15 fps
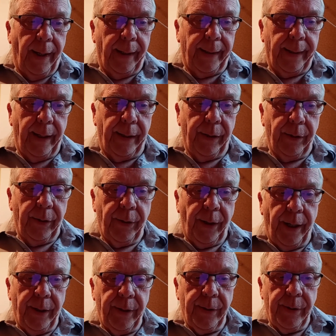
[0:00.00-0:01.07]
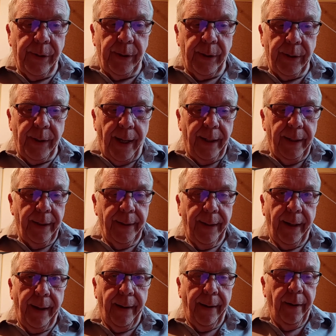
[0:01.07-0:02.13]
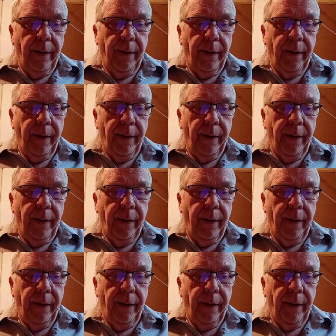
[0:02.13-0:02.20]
at Cannock Chase is exactly that.